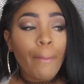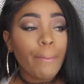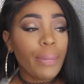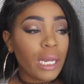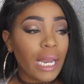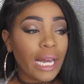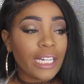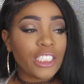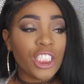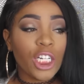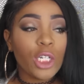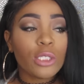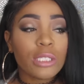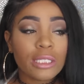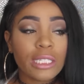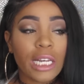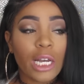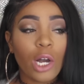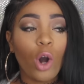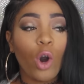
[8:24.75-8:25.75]
But like, she used
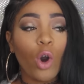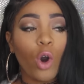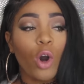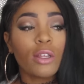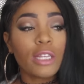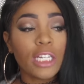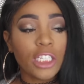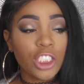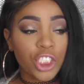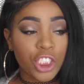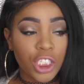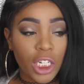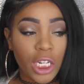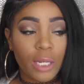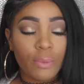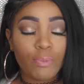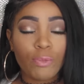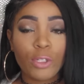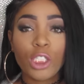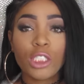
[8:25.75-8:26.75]
to say all this
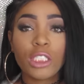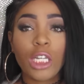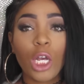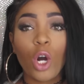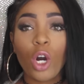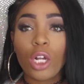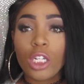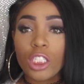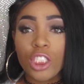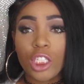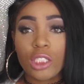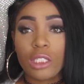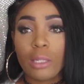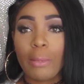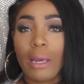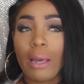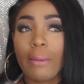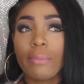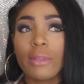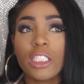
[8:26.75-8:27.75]
shit. She said all this shit to
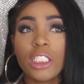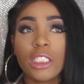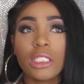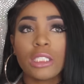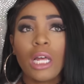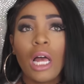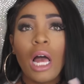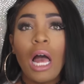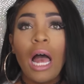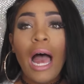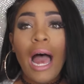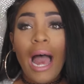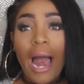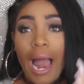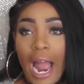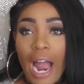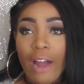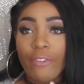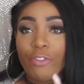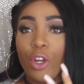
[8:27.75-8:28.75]
me, and this is
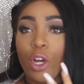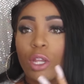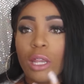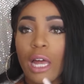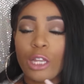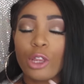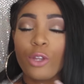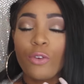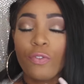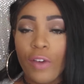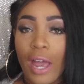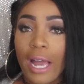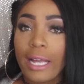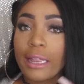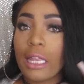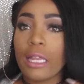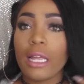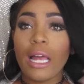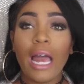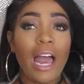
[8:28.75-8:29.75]
after like the
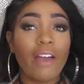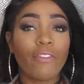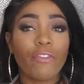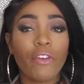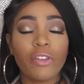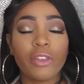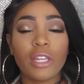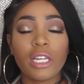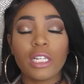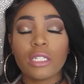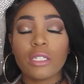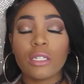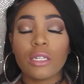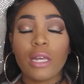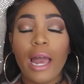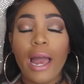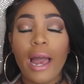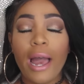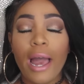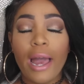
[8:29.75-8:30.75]
fact, this
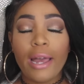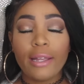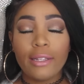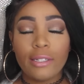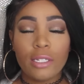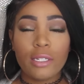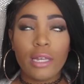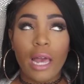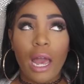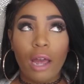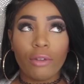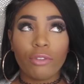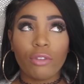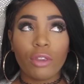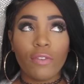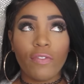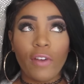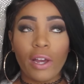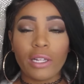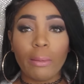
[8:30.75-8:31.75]
is after
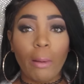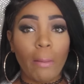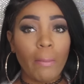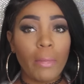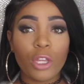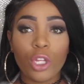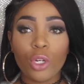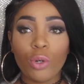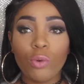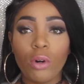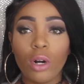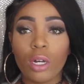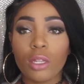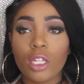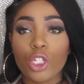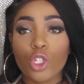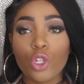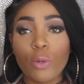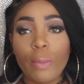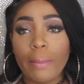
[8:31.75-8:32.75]
the fact that my mother knew all
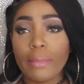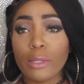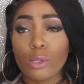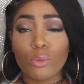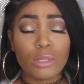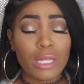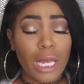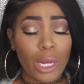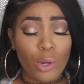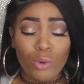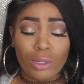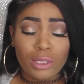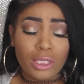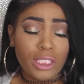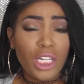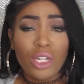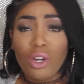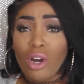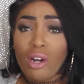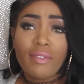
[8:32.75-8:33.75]
this. So my mother was like on
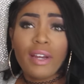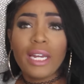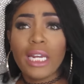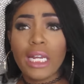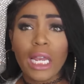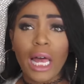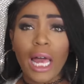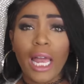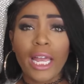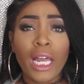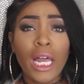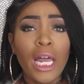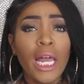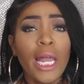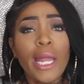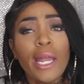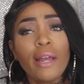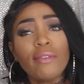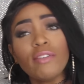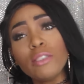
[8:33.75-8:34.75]
10 already. Like,
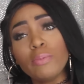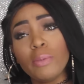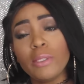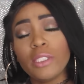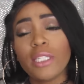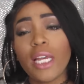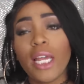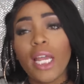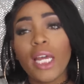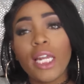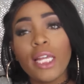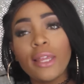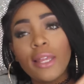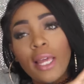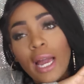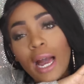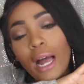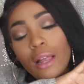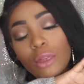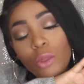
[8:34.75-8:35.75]
if this bitch say
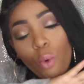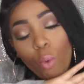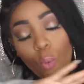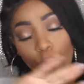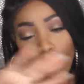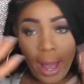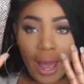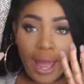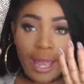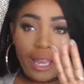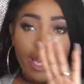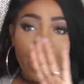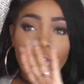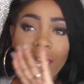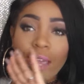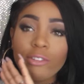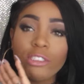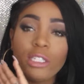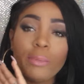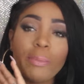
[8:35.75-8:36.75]
anything out the way,
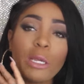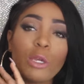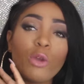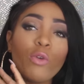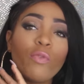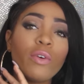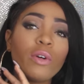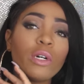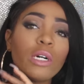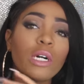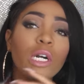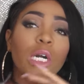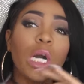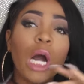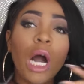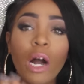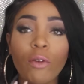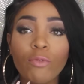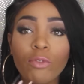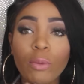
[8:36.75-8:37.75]
if she make you feel
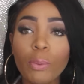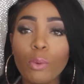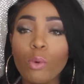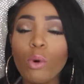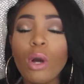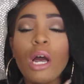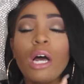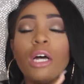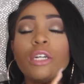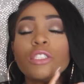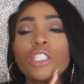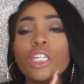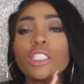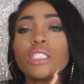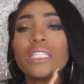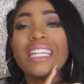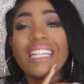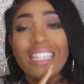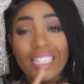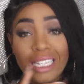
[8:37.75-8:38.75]
uncomfortable,
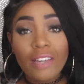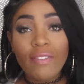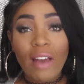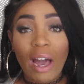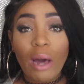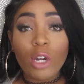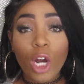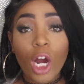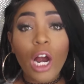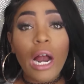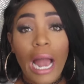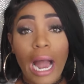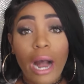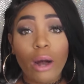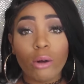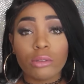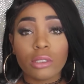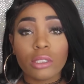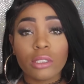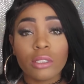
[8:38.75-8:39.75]
just leave out her
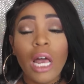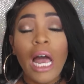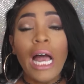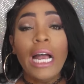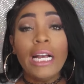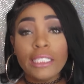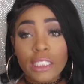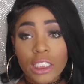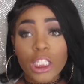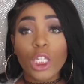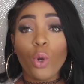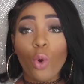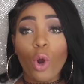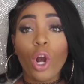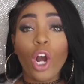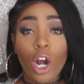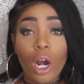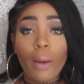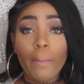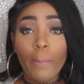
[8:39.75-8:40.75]
house, sit
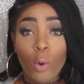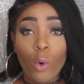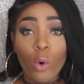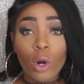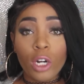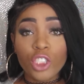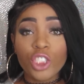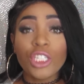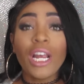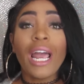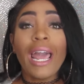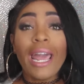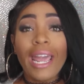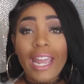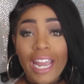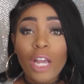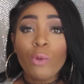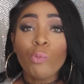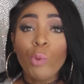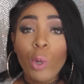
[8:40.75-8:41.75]
on her porch,
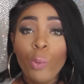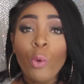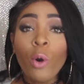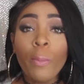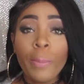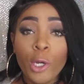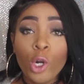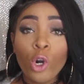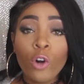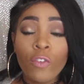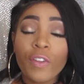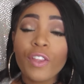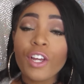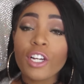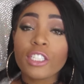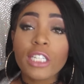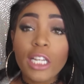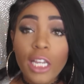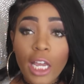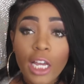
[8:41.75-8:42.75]
and we will be over
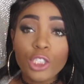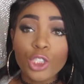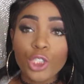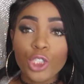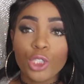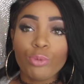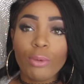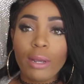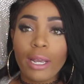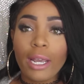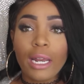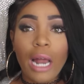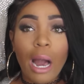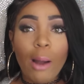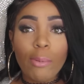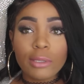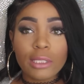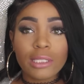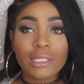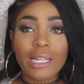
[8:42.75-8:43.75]
there to get you. And
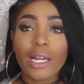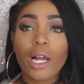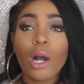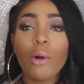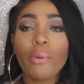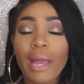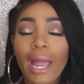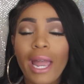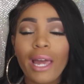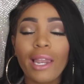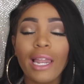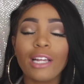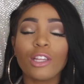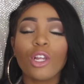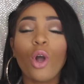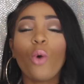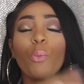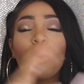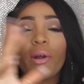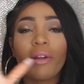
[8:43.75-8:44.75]
I was just like, okay, like,
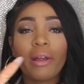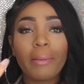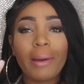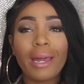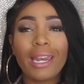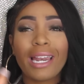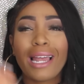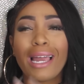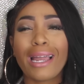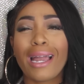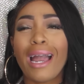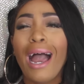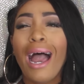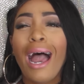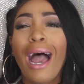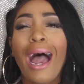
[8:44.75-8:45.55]
don't worry about it. Like,